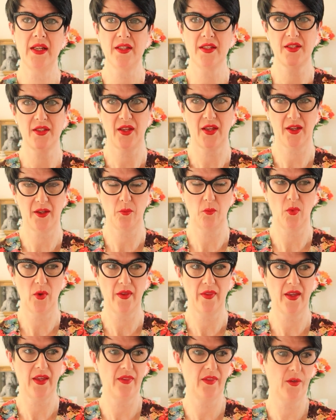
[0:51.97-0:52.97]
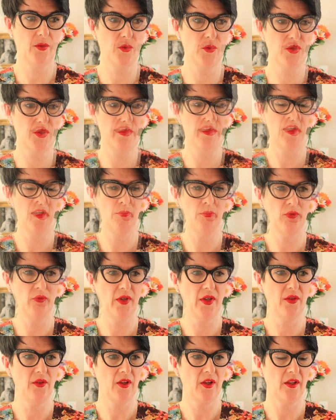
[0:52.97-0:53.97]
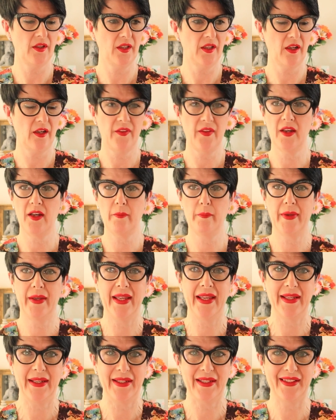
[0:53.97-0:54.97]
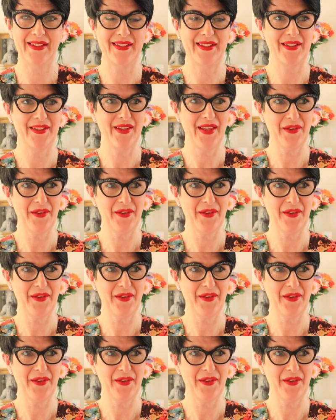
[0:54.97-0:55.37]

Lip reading: so that I can wear that in the autumn. A maroon cardigan, I think, and a pink cardigan.